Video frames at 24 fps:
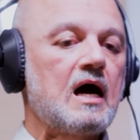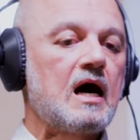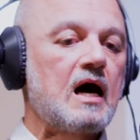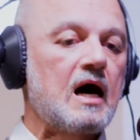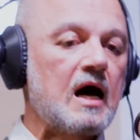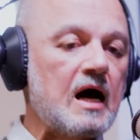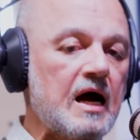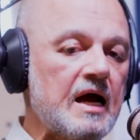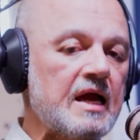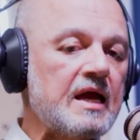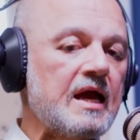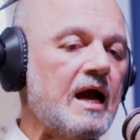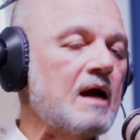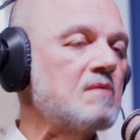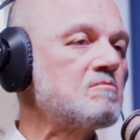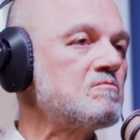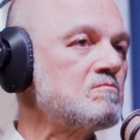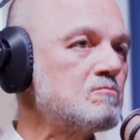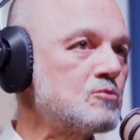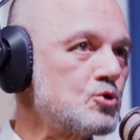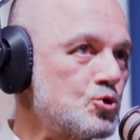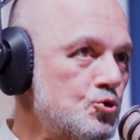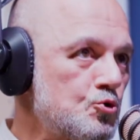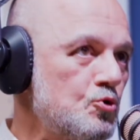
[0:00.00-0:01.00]
I
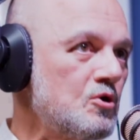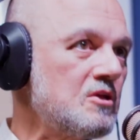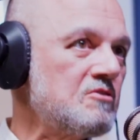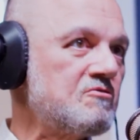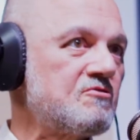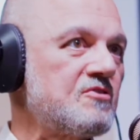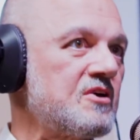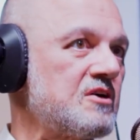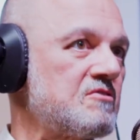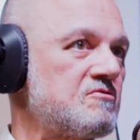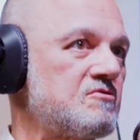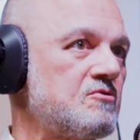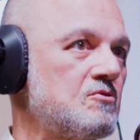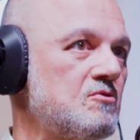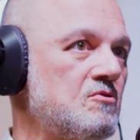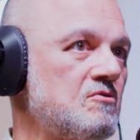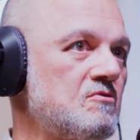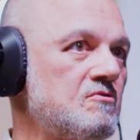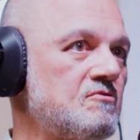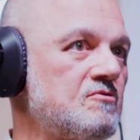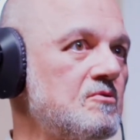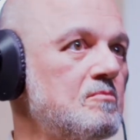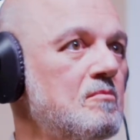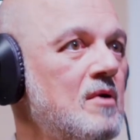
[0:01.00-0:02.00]
am truly
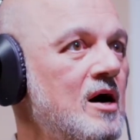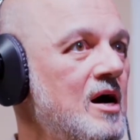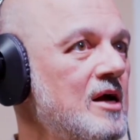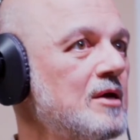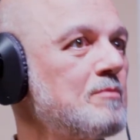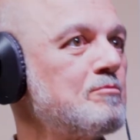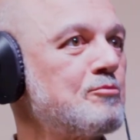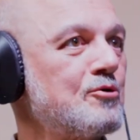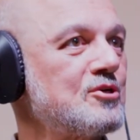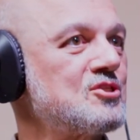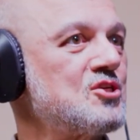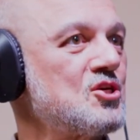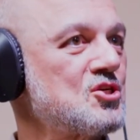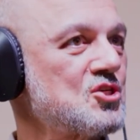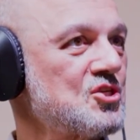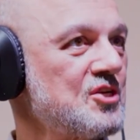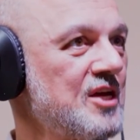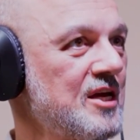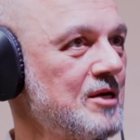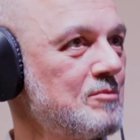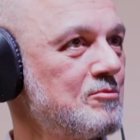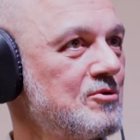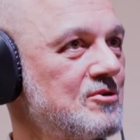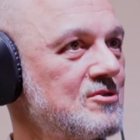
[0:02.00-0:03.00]
fearful for my British
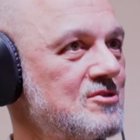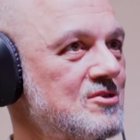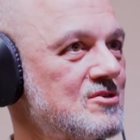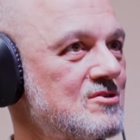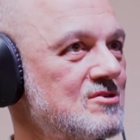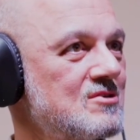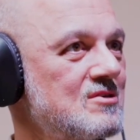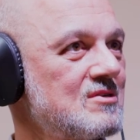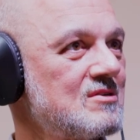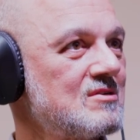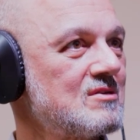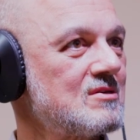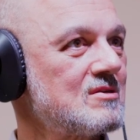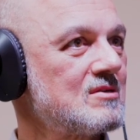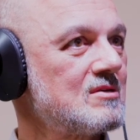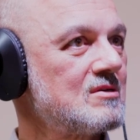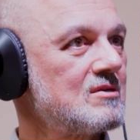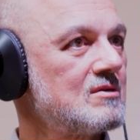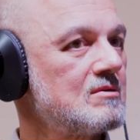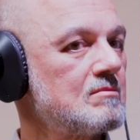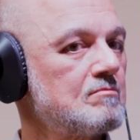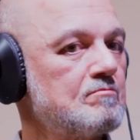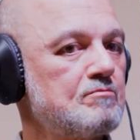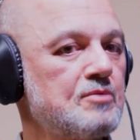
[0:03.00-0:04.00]
neighbors
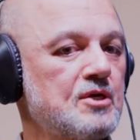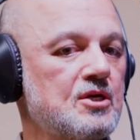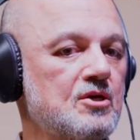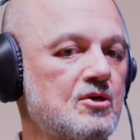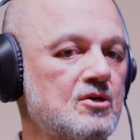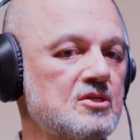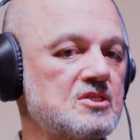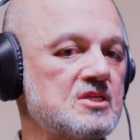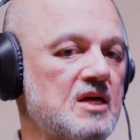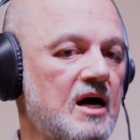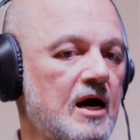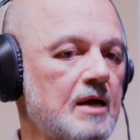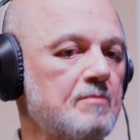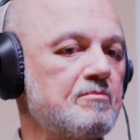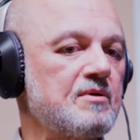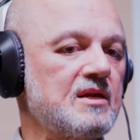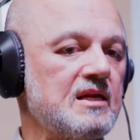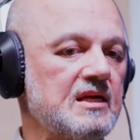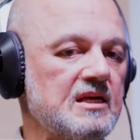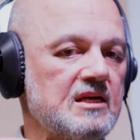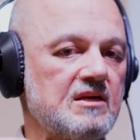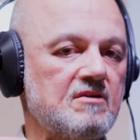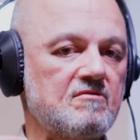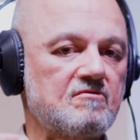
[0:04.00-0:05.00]
because I
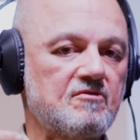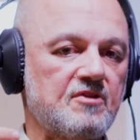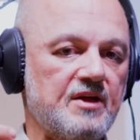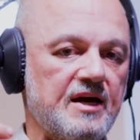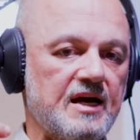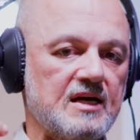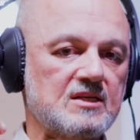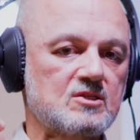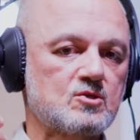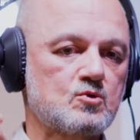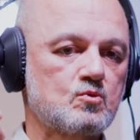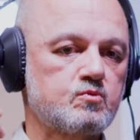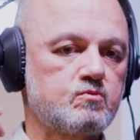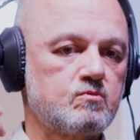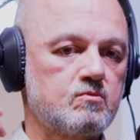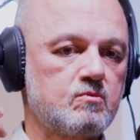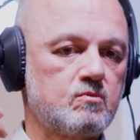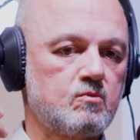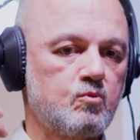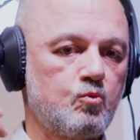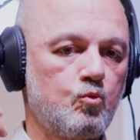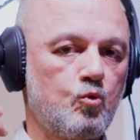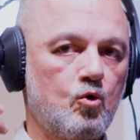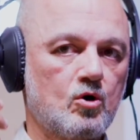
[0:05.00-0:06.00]
believe that
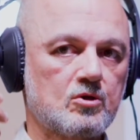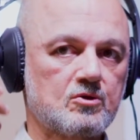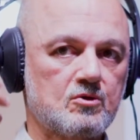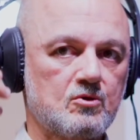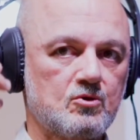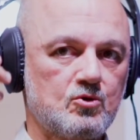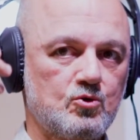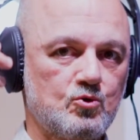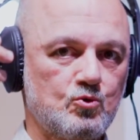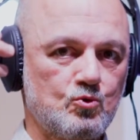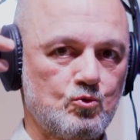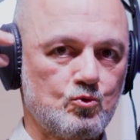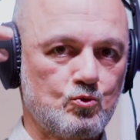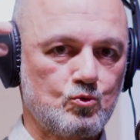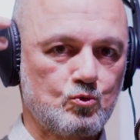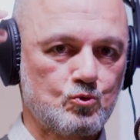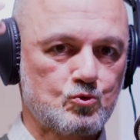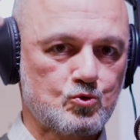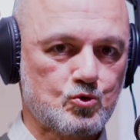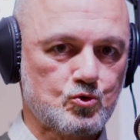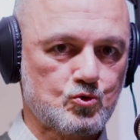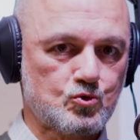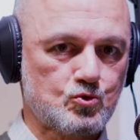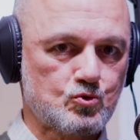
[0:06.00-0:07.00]
what
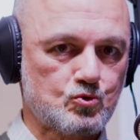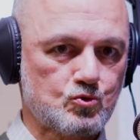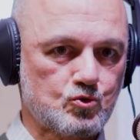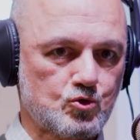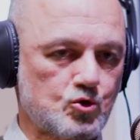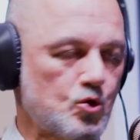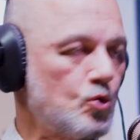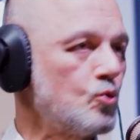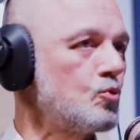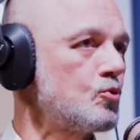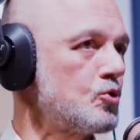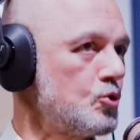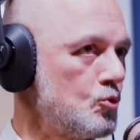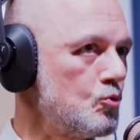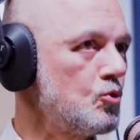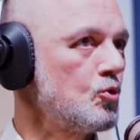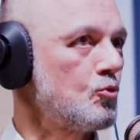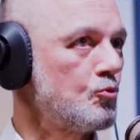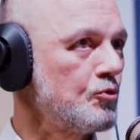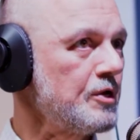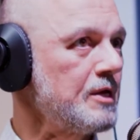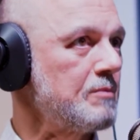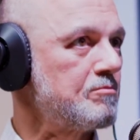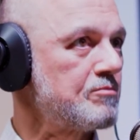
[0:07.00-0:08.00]
you sow, you
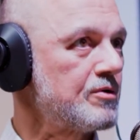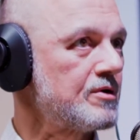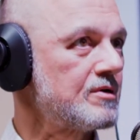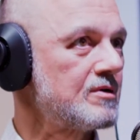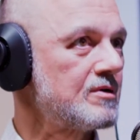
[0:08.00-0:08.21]
will reap.